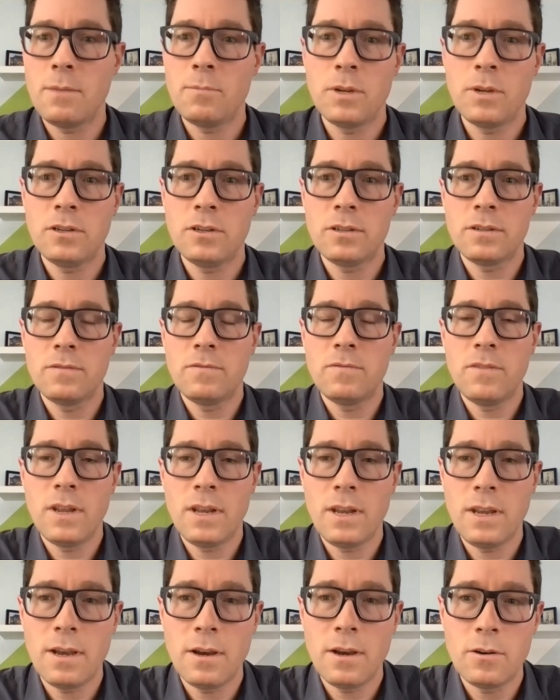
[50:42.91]
images and
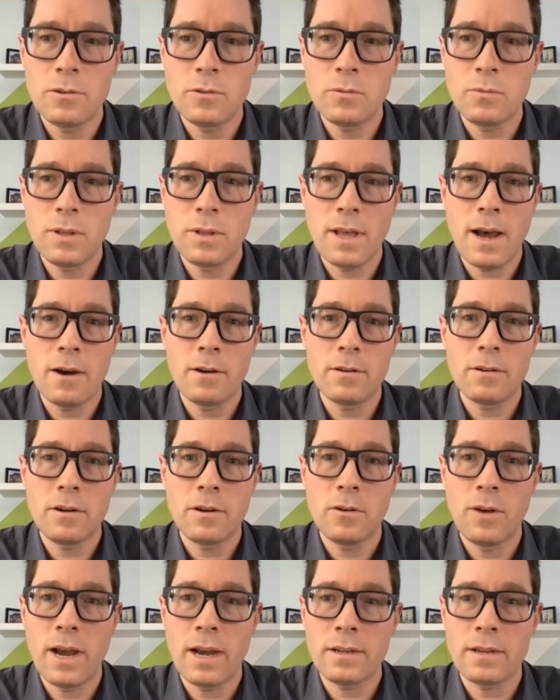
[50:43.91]
videos without
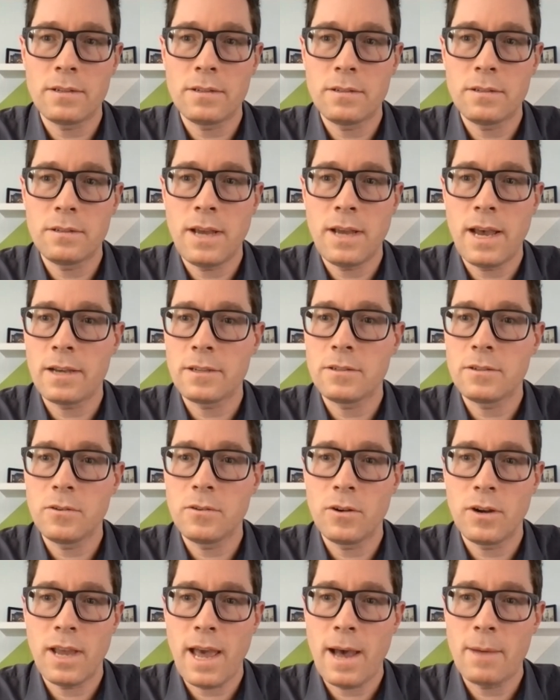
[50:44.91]
correct text
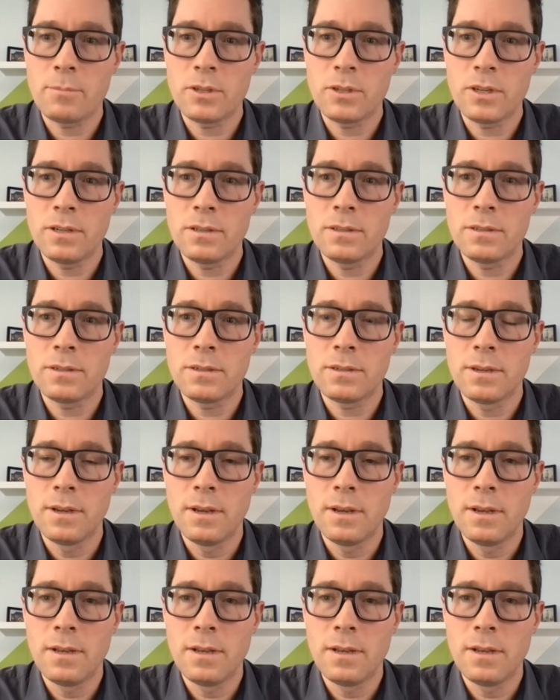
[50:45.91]
or captions,